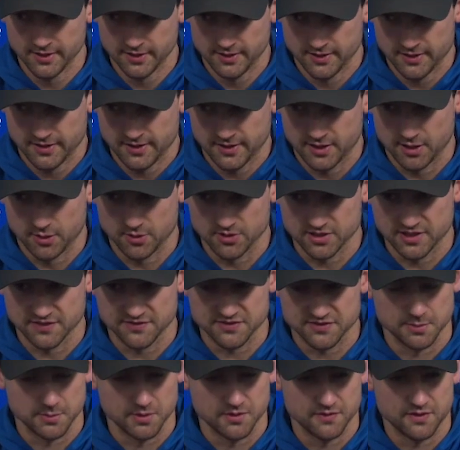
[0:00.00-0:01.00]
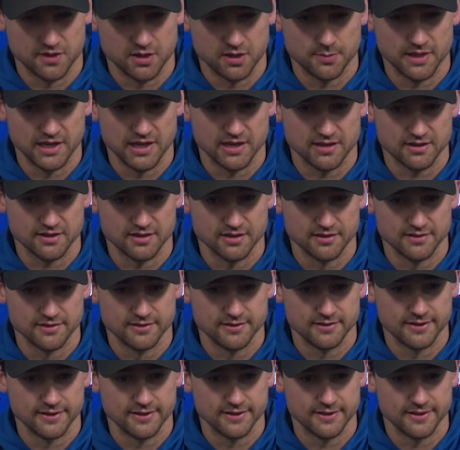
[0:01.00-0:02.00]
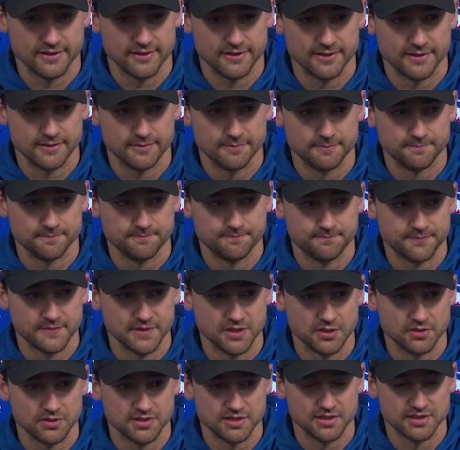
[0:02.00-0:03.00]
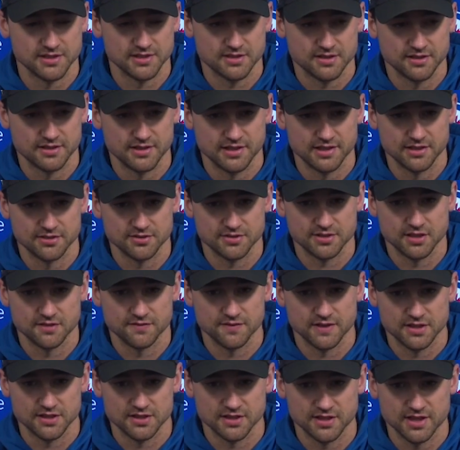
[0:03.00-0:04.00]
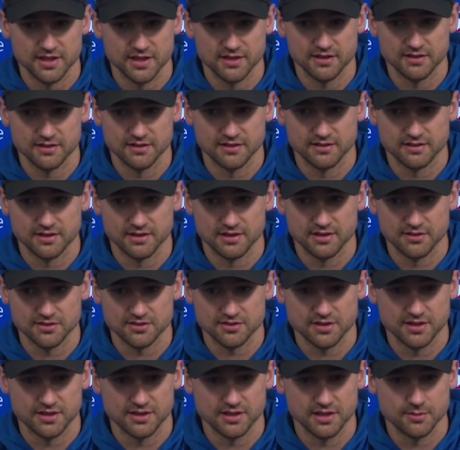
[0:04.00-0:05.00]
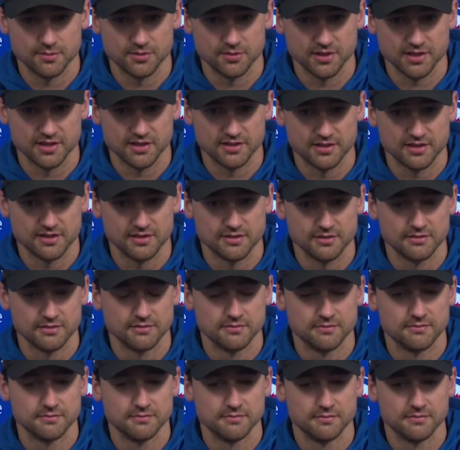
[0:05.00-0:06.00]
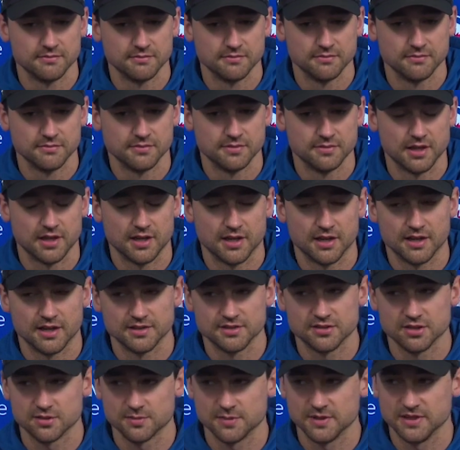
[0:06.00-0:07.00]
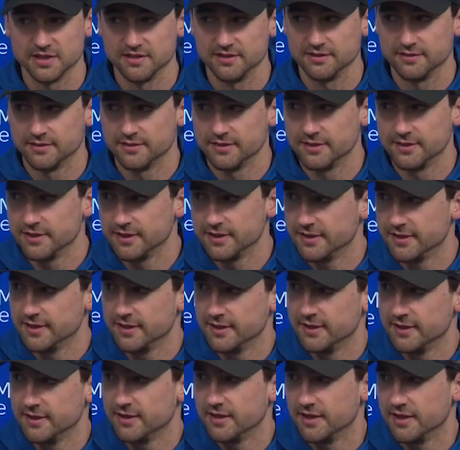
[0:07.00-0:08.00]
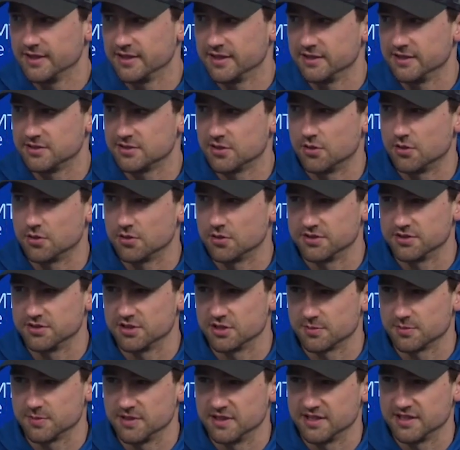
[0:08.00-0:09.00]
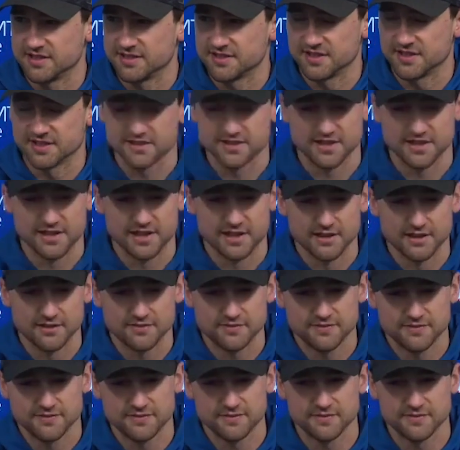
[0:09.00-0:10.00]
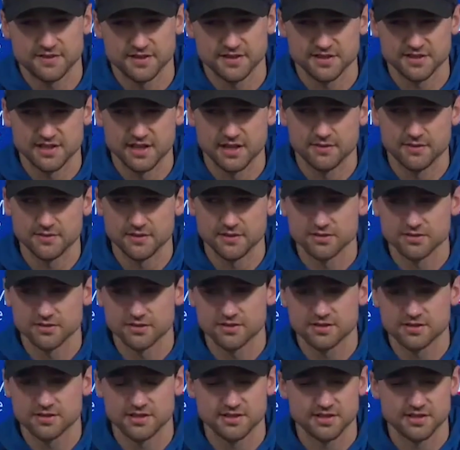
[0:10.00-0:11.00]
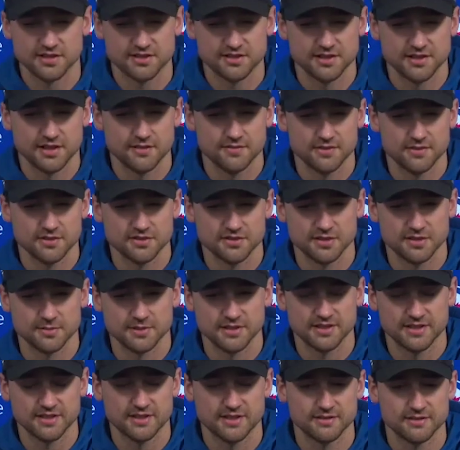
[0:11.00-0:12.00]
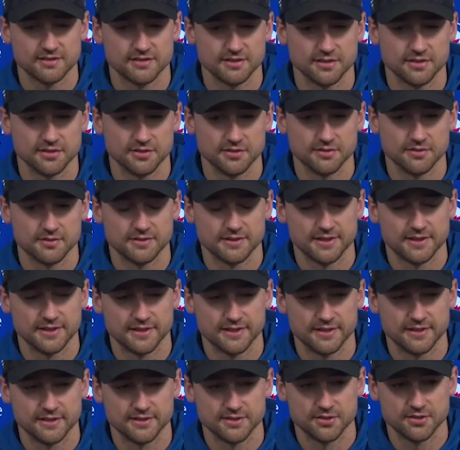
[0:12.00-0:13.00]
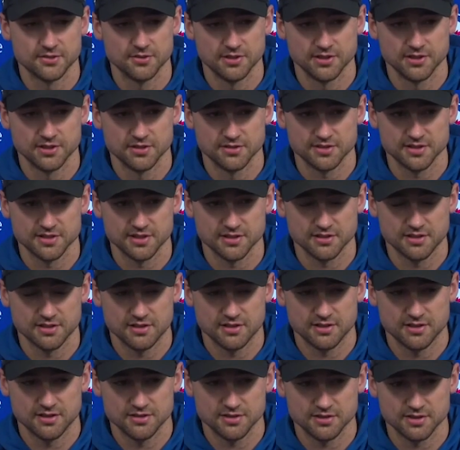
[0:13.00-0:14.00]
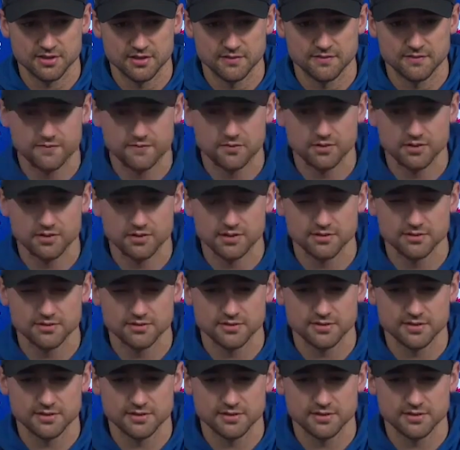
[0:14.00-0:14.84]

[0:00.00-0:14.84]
and always have something to fall back on. Um, you know, it's it's good to get yourself educated, and, and I was glad to be able to get it done. Uh, it took me I think it total took me like six and a half, six and a half years, six, six and a half years, something like that. So uh, two years in college and then four years